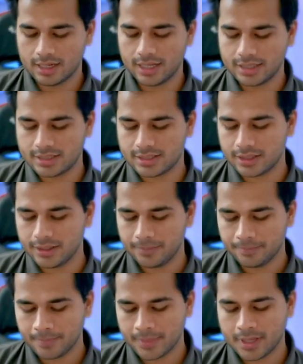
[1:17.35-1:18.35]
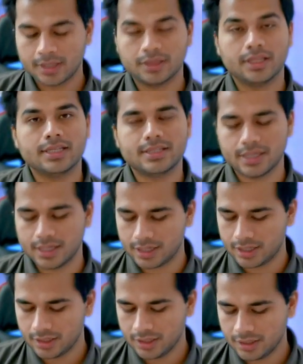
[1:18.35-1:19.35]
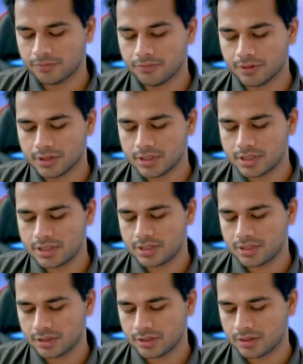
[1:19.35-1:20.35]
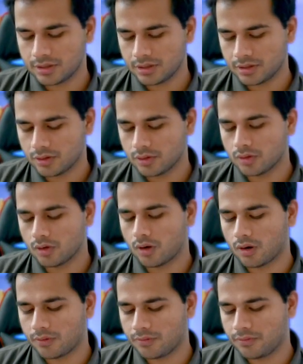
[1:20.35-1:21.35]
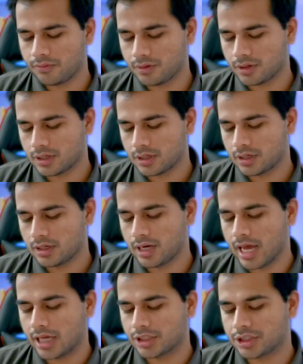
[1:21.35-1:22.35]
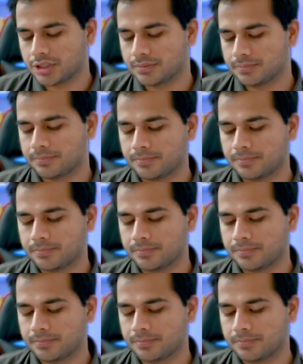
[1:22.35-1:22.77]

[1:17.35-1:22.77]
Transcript: let's say they say words of dash.